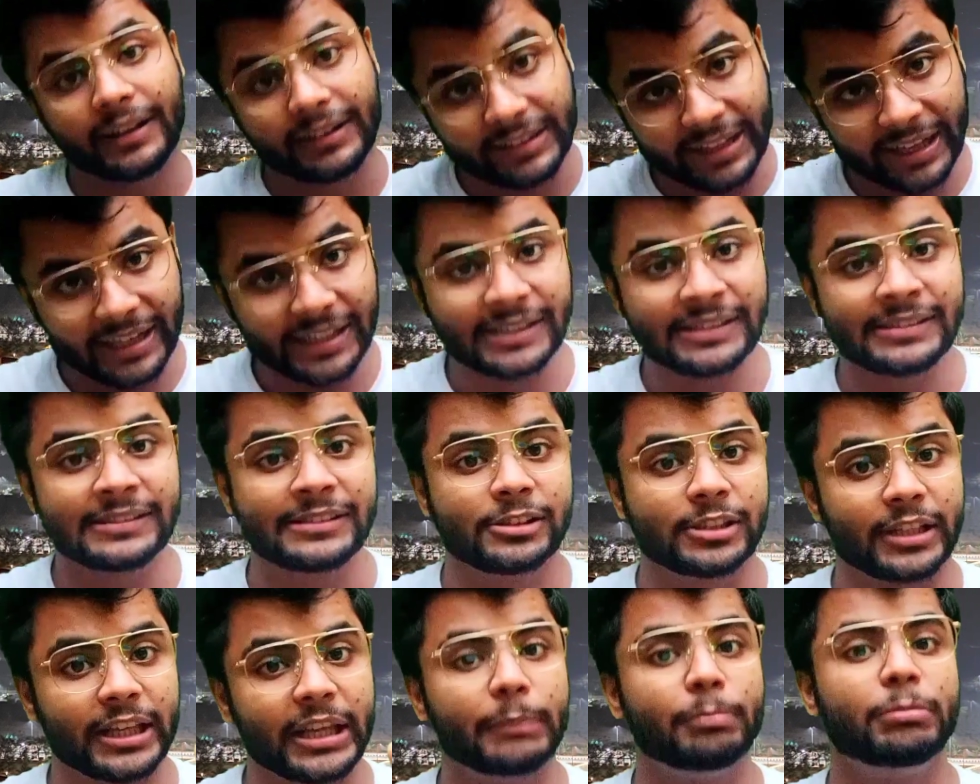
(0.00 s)
And
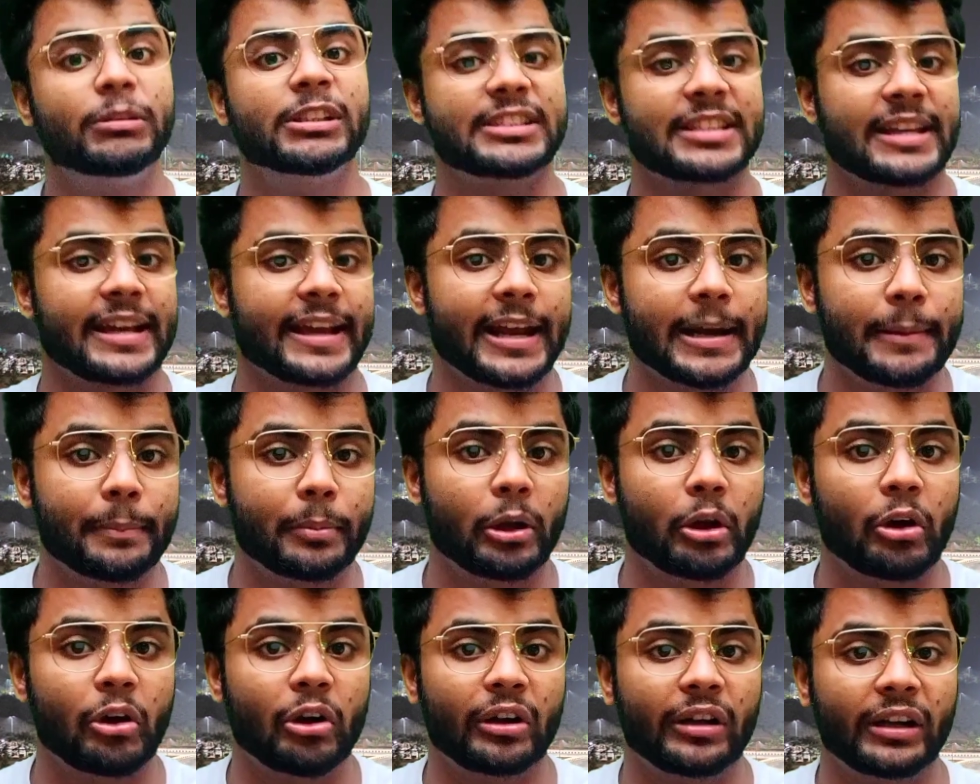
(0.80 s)
then keep the
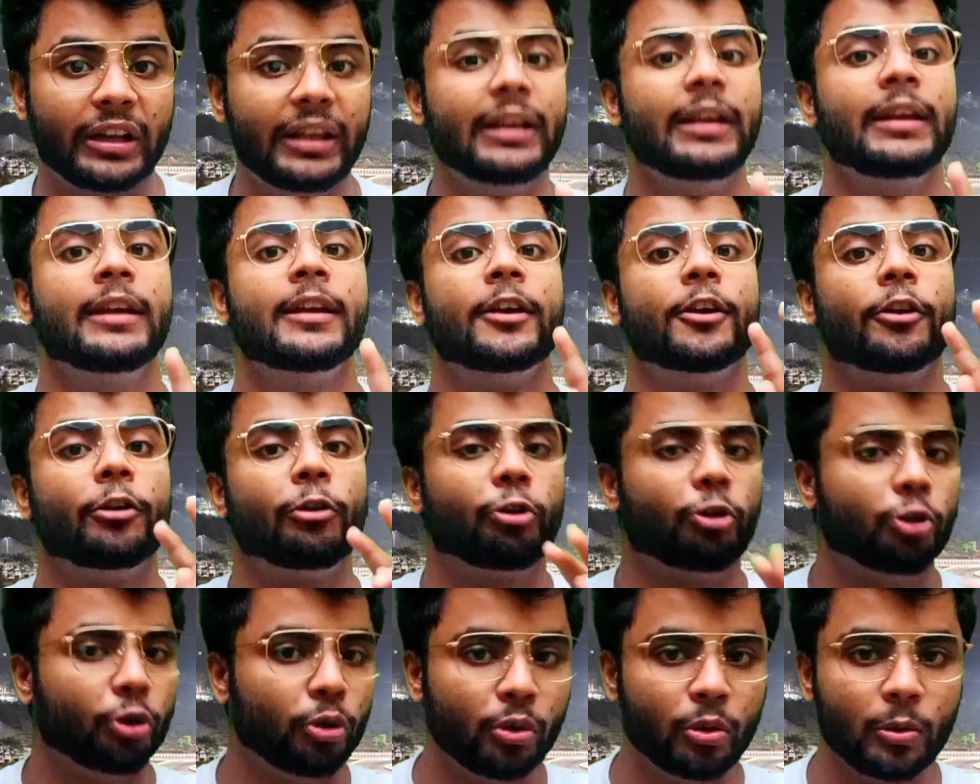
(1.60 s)
second priority